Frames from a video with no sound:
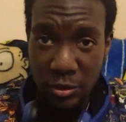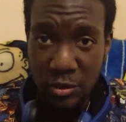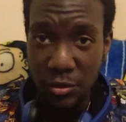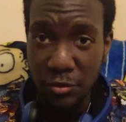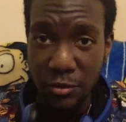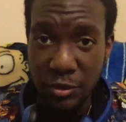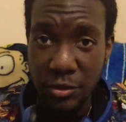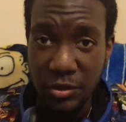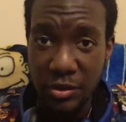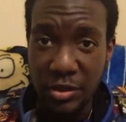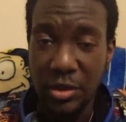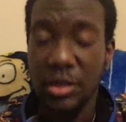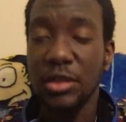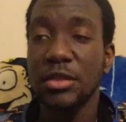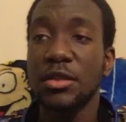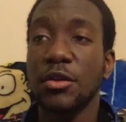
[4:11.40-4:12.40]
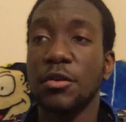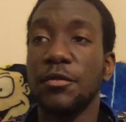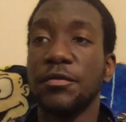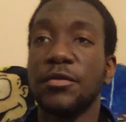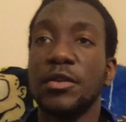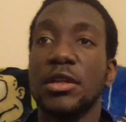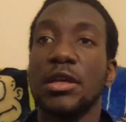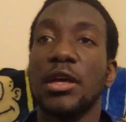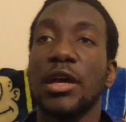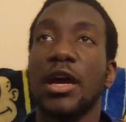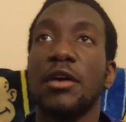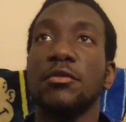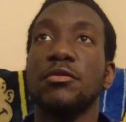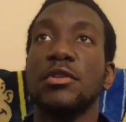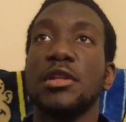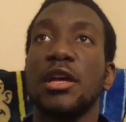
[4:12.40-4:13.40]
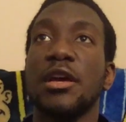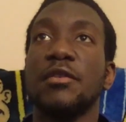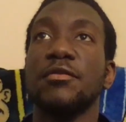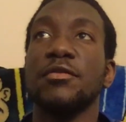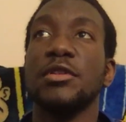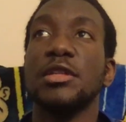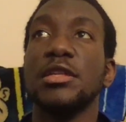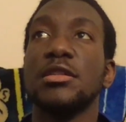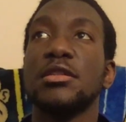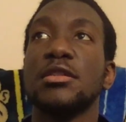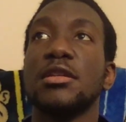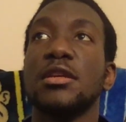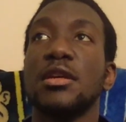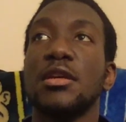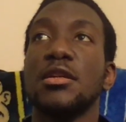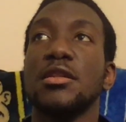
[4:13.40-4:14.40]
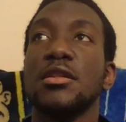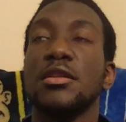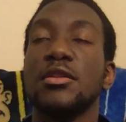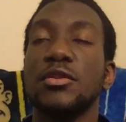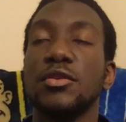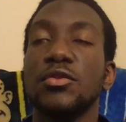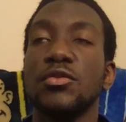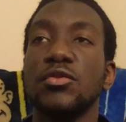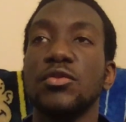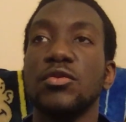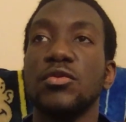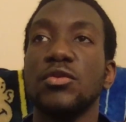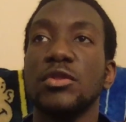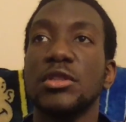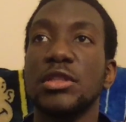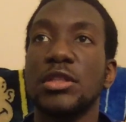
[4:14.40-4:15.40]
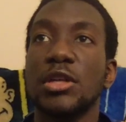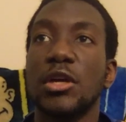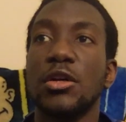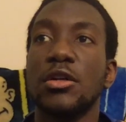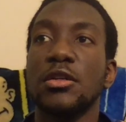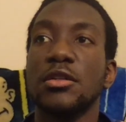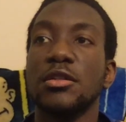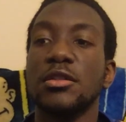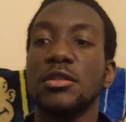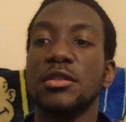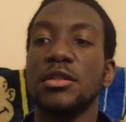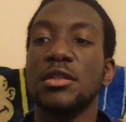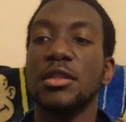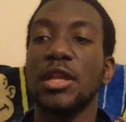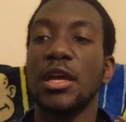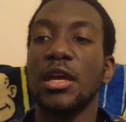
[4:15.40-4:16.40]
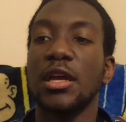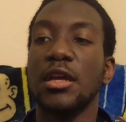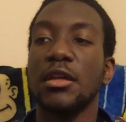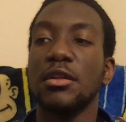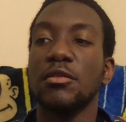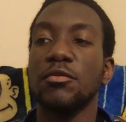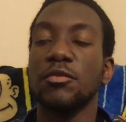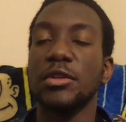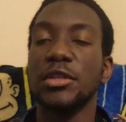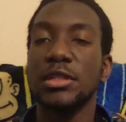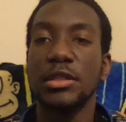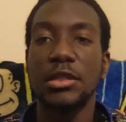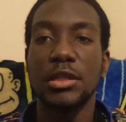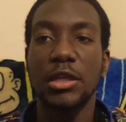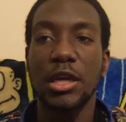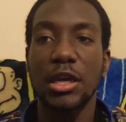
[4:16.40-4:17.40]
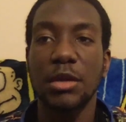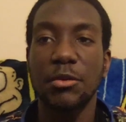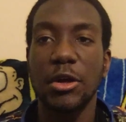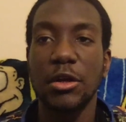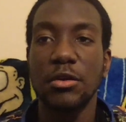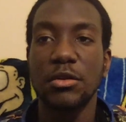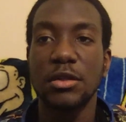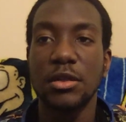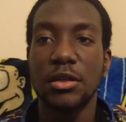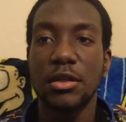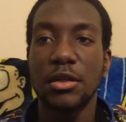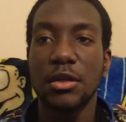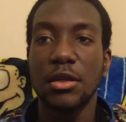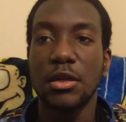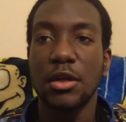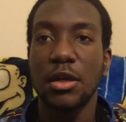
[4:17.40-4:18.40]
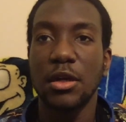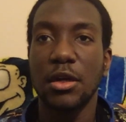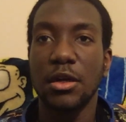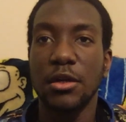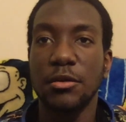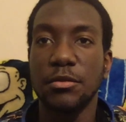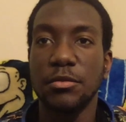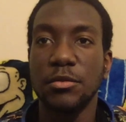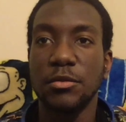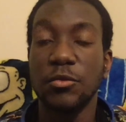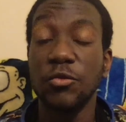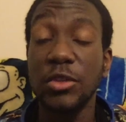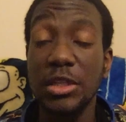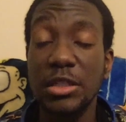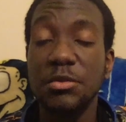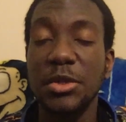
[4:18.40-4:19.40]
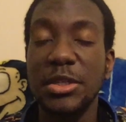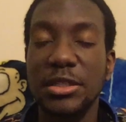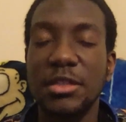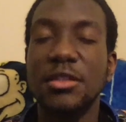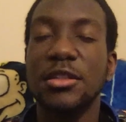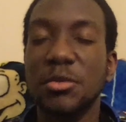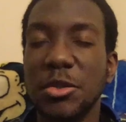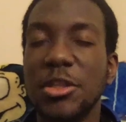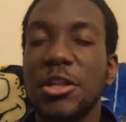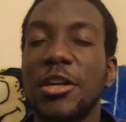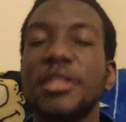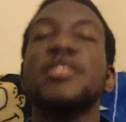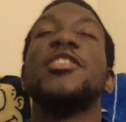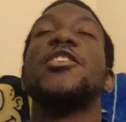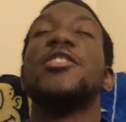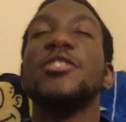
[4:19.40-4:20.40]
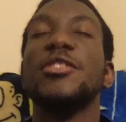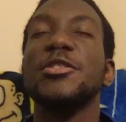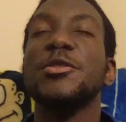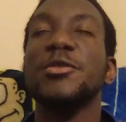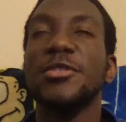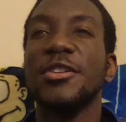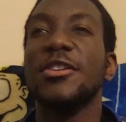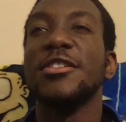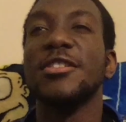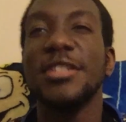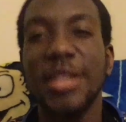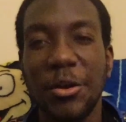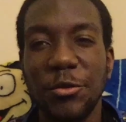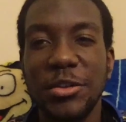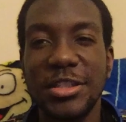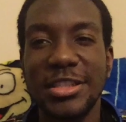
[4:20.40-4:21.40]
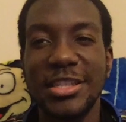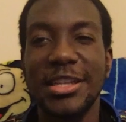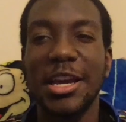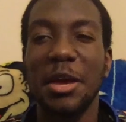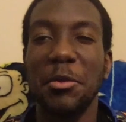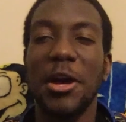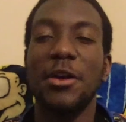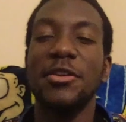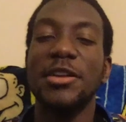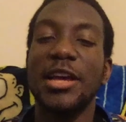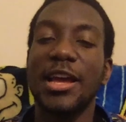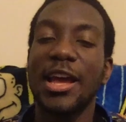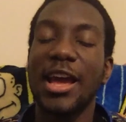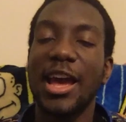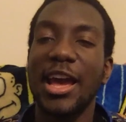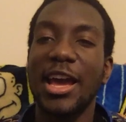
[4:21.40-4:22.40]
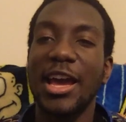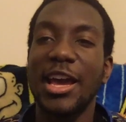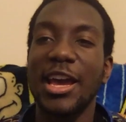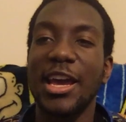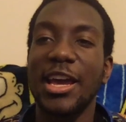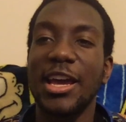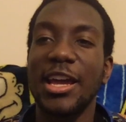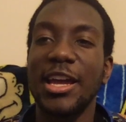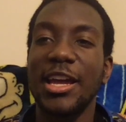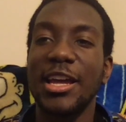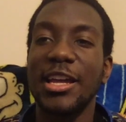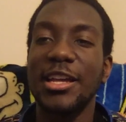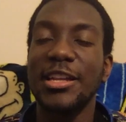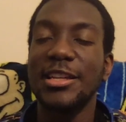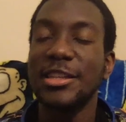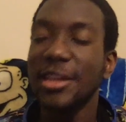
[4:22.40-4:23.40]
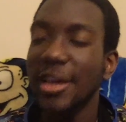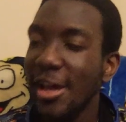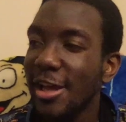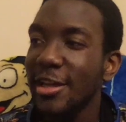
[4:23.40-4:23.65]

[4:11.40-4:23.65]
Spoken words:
when you see this, hopefully I will have released the two songs that recently came out, released my sashimi thoughts on the two songs that recently came out, and yeah,